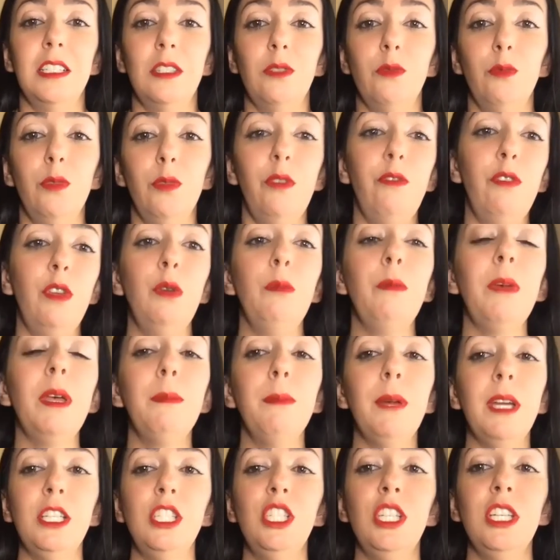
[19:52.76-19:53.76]
review my
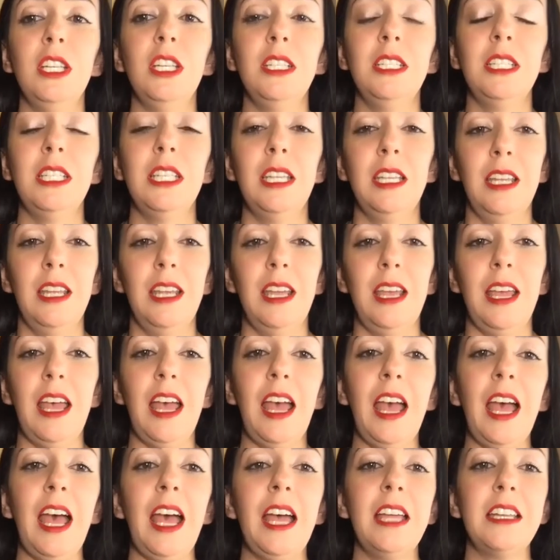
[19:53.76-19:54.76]
budget
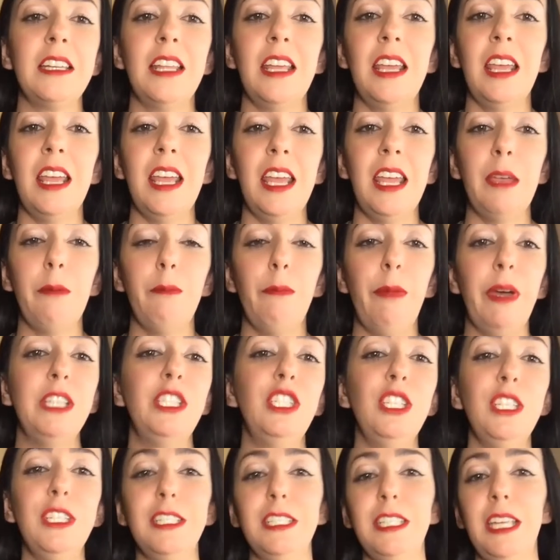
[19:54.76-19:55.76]
at a
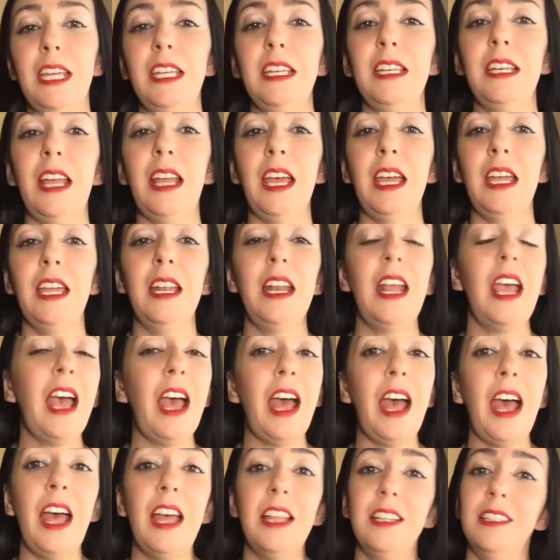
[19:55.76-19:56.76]
budget date night
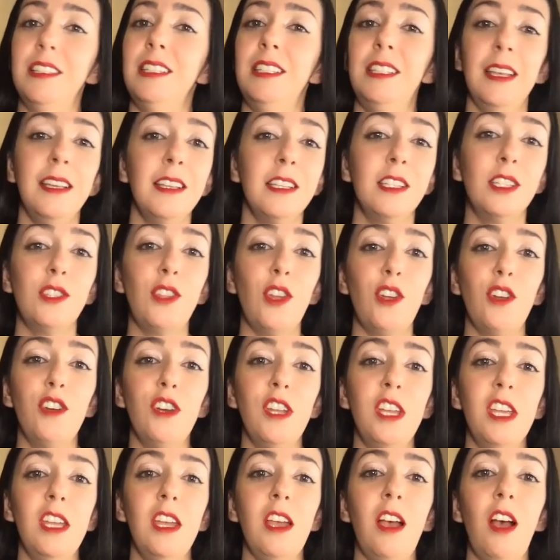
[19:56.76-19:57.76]
at
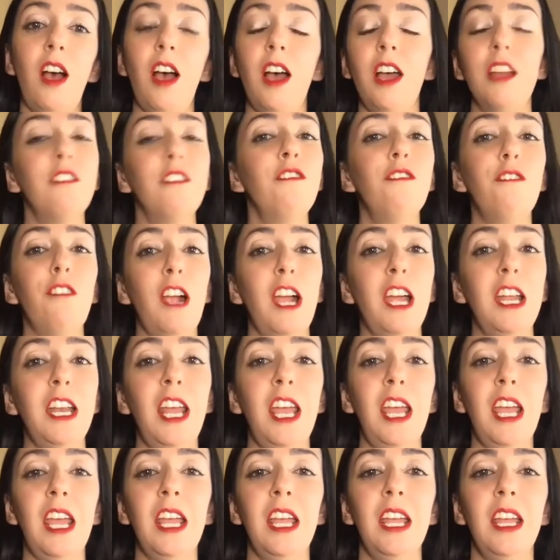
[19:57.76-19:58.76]
6:30 on
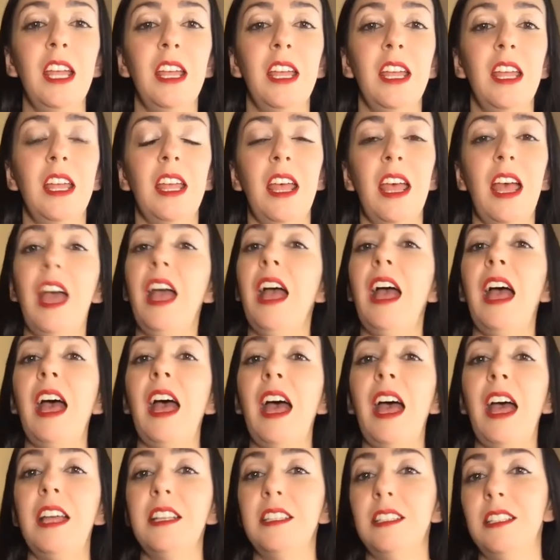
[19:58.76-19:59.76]
Friday
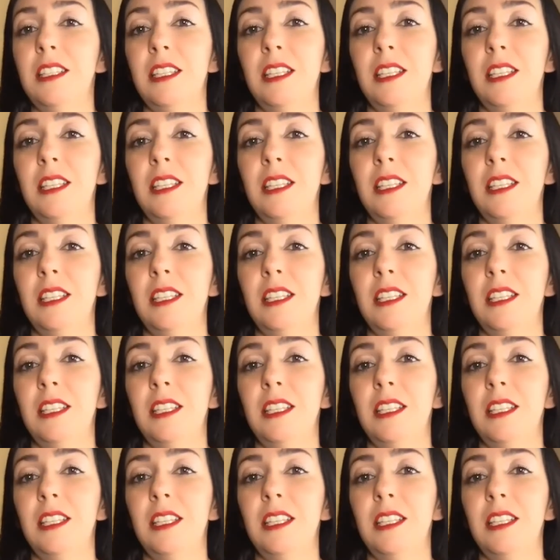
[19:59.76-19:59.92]
at